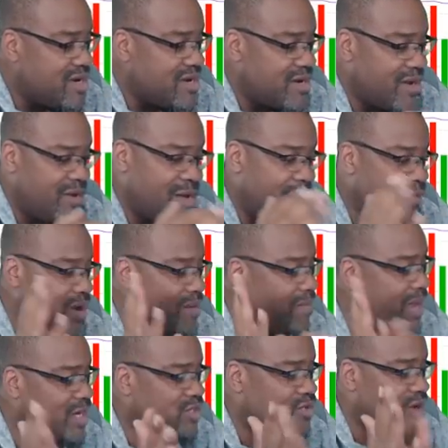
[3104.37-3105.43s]
And I want to
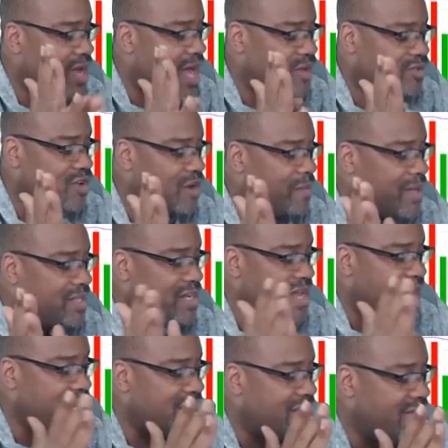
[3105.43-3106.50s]
make sure, I'll talk about the
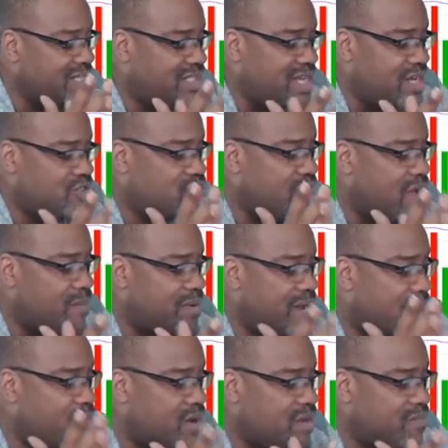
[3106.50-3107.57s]
ninety-nine cent trial,
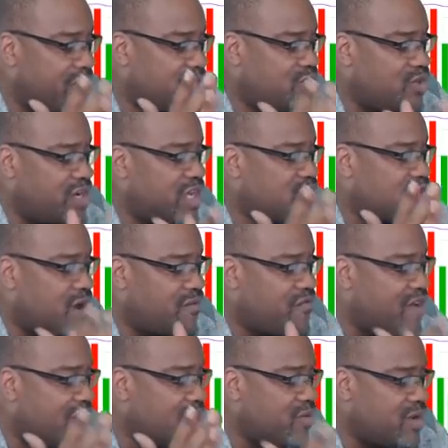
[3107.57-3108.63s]
but I want to make sure they start
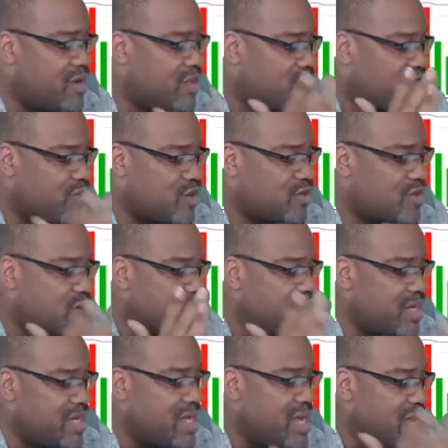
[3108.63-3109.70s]
following us first,
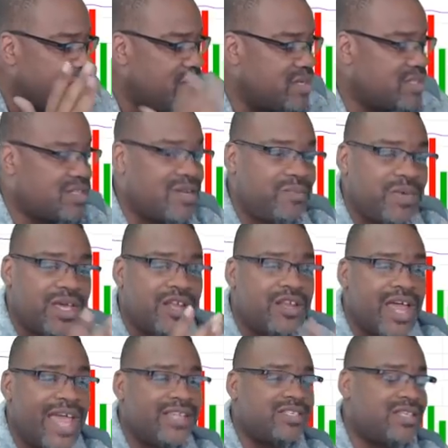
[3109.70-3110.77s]
Kirby. This could be a
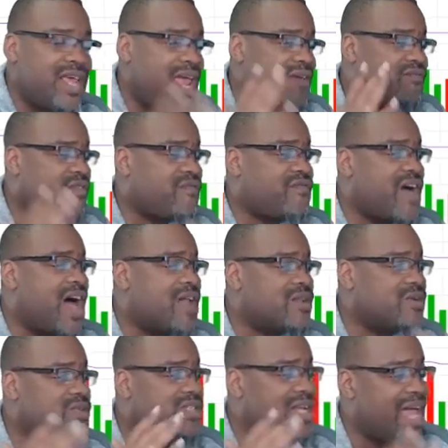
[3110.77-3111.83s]
nice day for
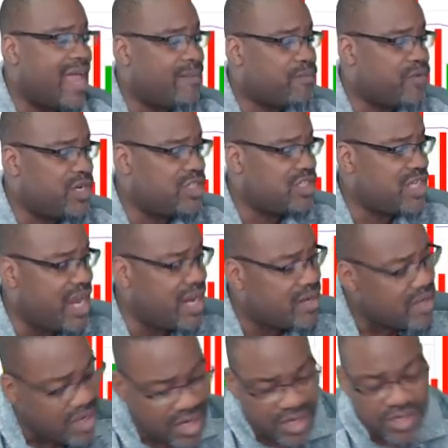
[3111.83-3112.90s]
follows, and I
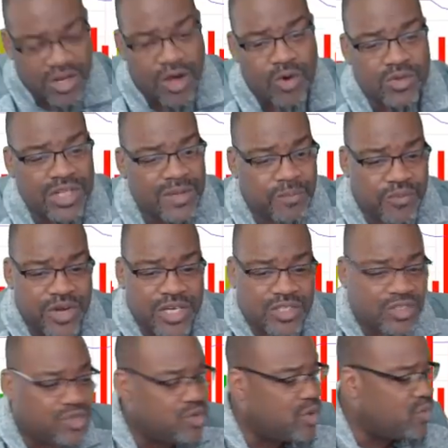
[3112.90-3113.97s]
appreciate the only
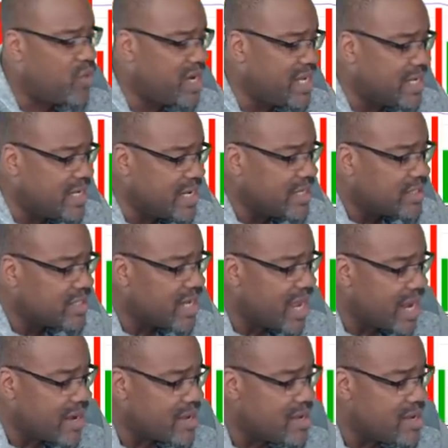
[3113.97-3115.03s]
priest doing what he did today.